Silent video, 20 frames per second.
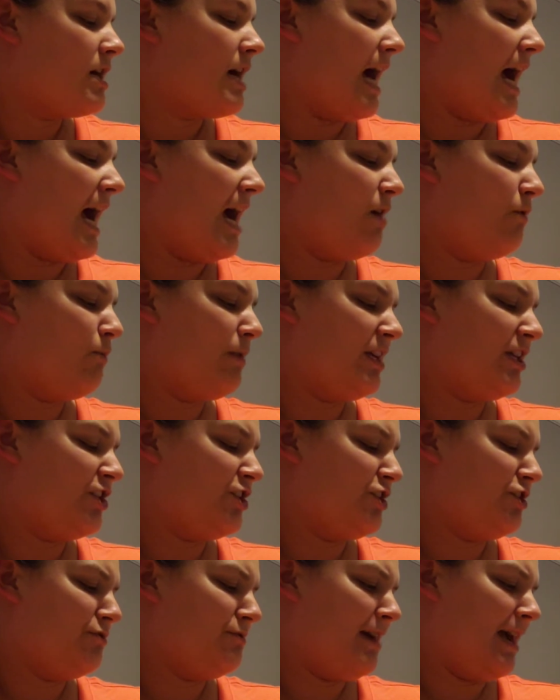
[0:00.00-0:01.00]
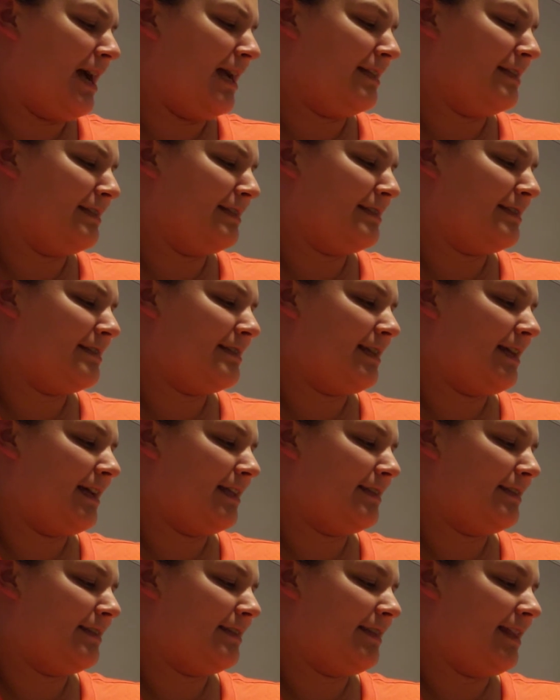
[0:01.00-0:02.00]
I wish you hadn't
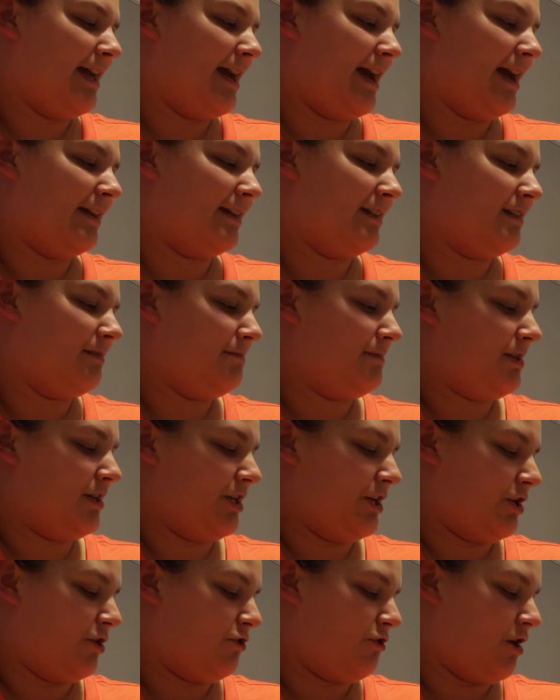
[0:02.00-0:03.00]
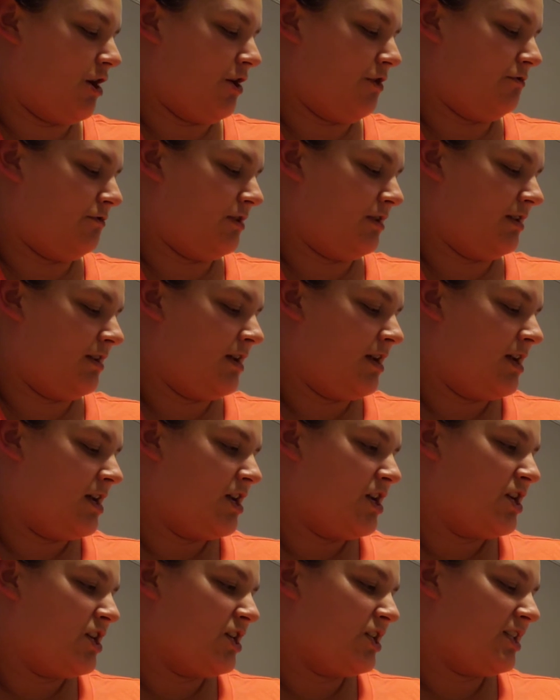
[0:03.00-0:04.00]
said that, Camellia groaned.
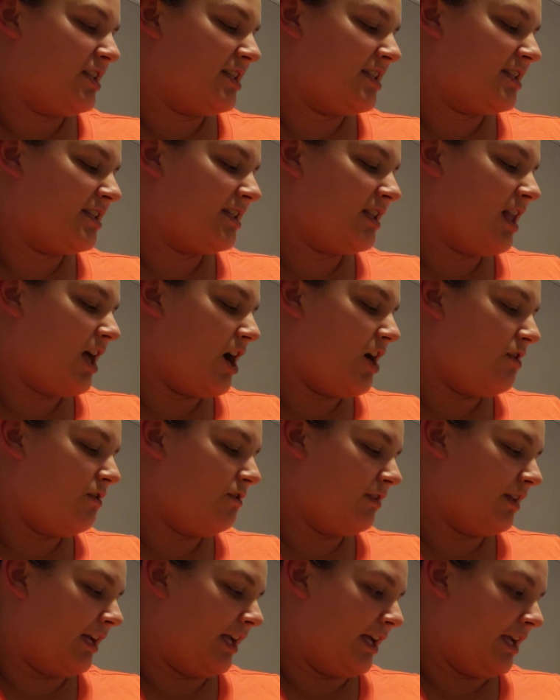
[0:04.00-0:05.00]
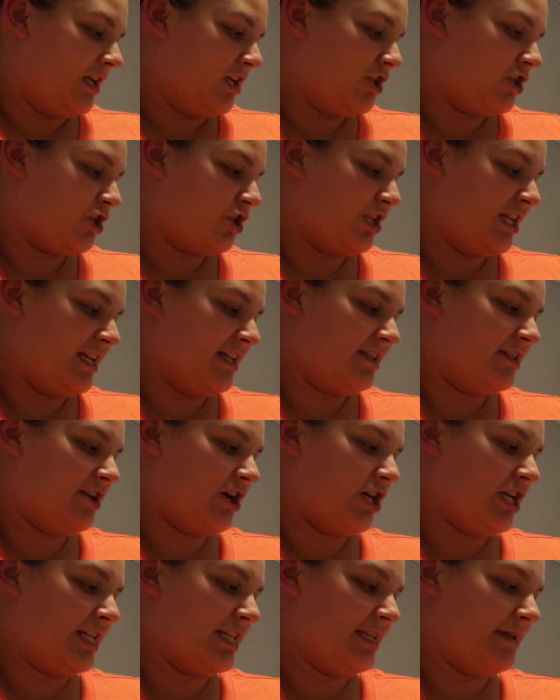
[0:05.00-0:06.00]
Slowly, she
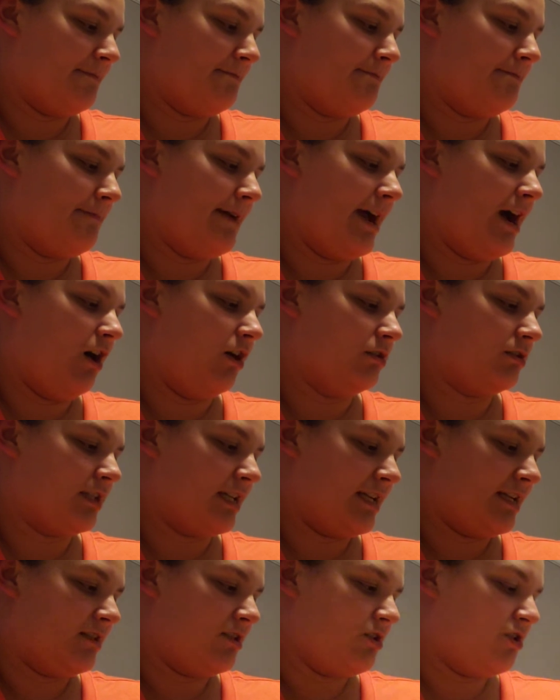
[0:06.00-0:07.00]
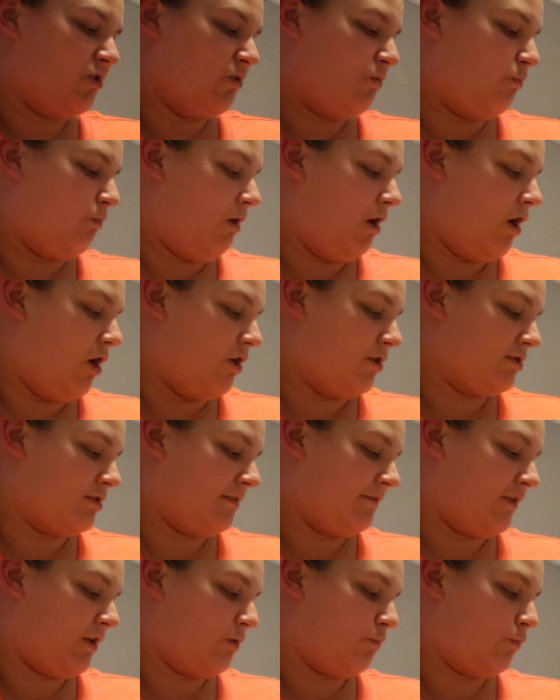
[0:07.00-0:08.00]
started to melt into the walls
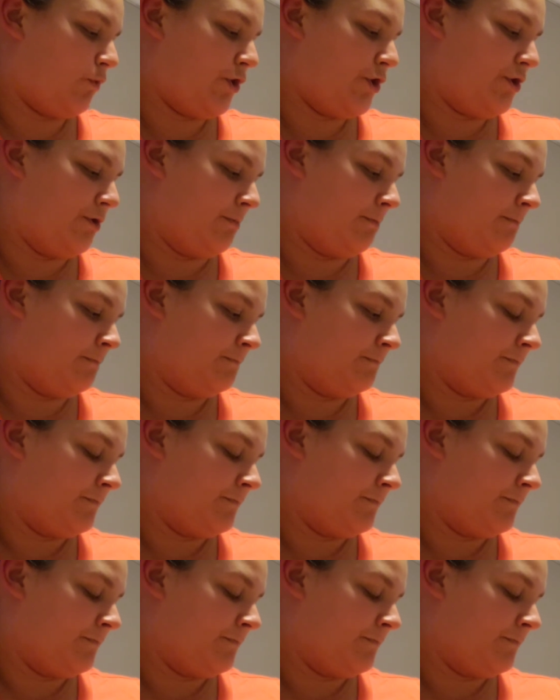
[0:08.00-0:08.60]
of her room.